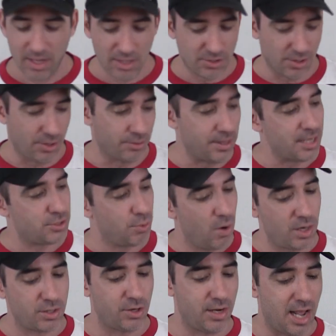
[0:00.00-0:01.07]
So that's
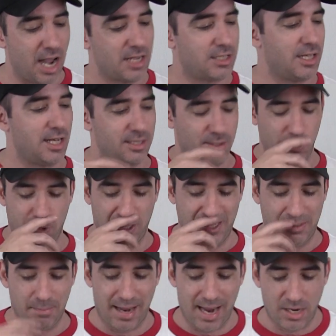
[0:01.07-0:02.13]
one good asset to
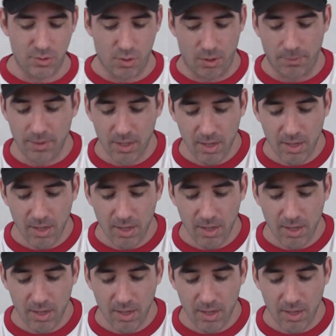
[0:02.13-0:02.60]
the manual.